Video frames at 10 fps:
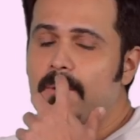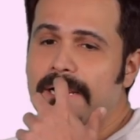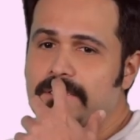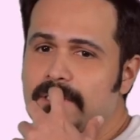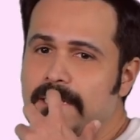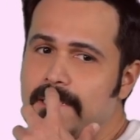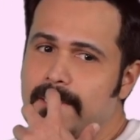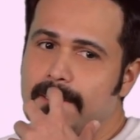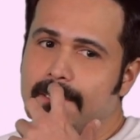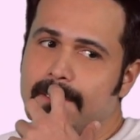I would actually
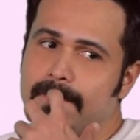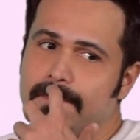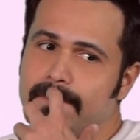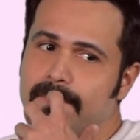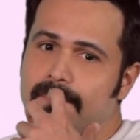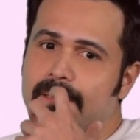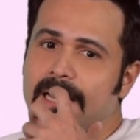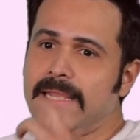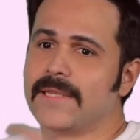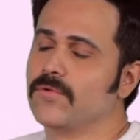um,
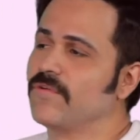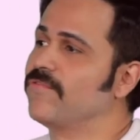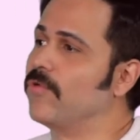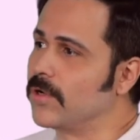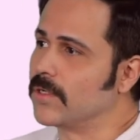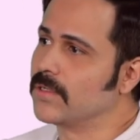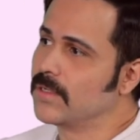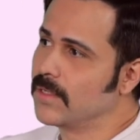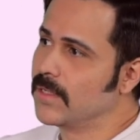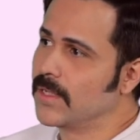hack into her phone
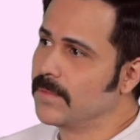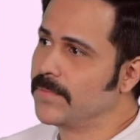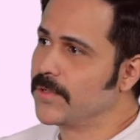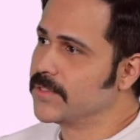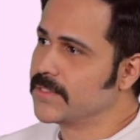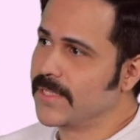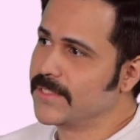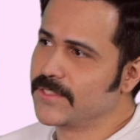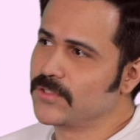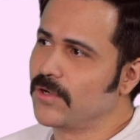because
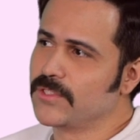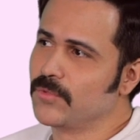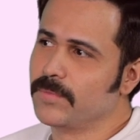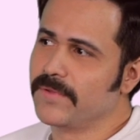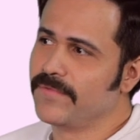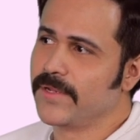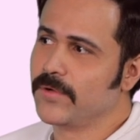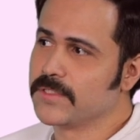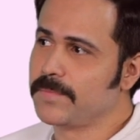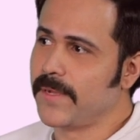she's not. She wouldn't be a very
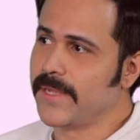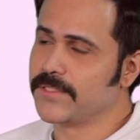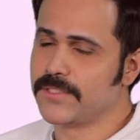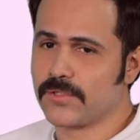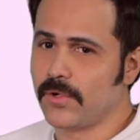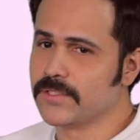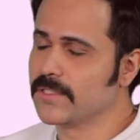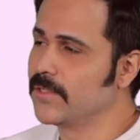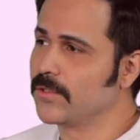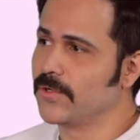good spy. She's
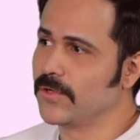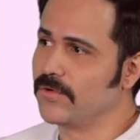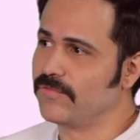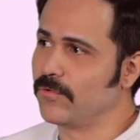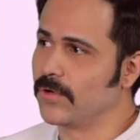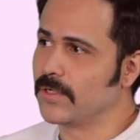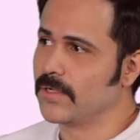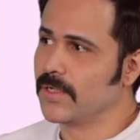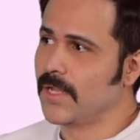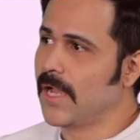constantly hooked onto her phone.
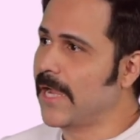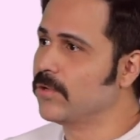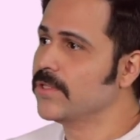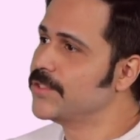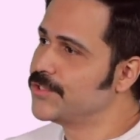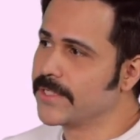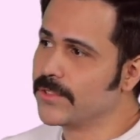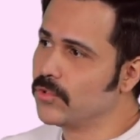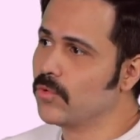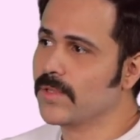I don't think she
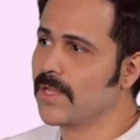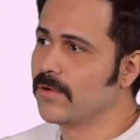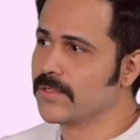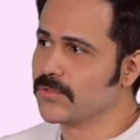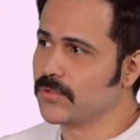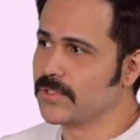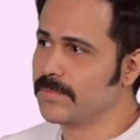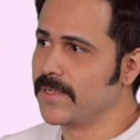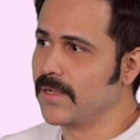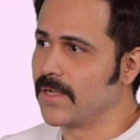can do without her social
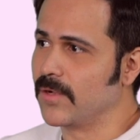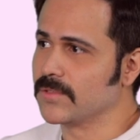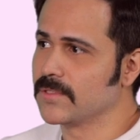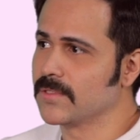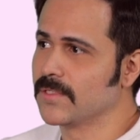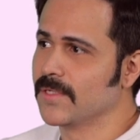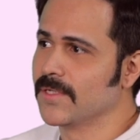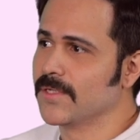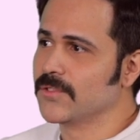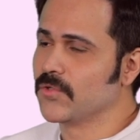media accounts.
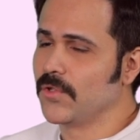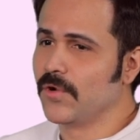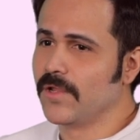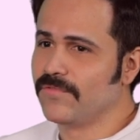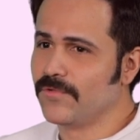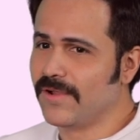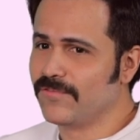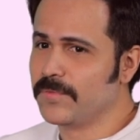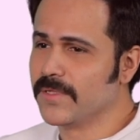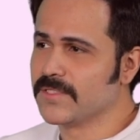So you know, if you have
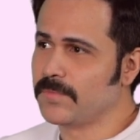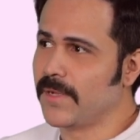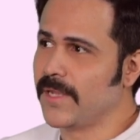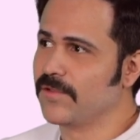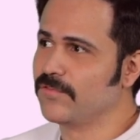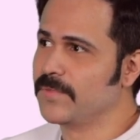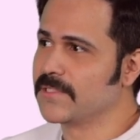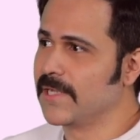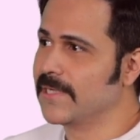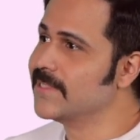to be a spy, you have to be
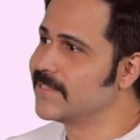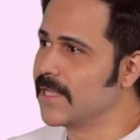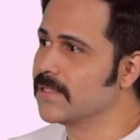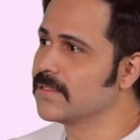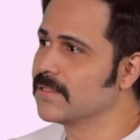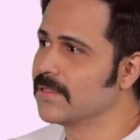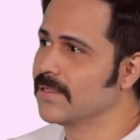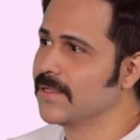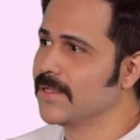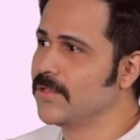slightly stealth.
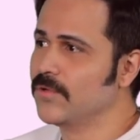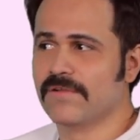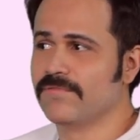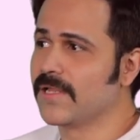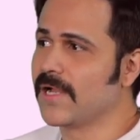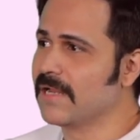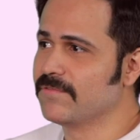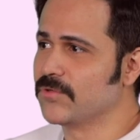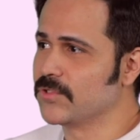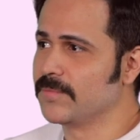Hmm. You definitely can't have
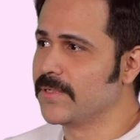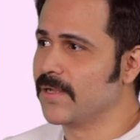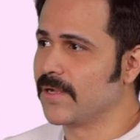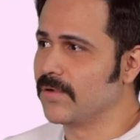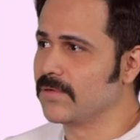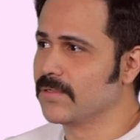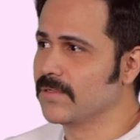a social media account,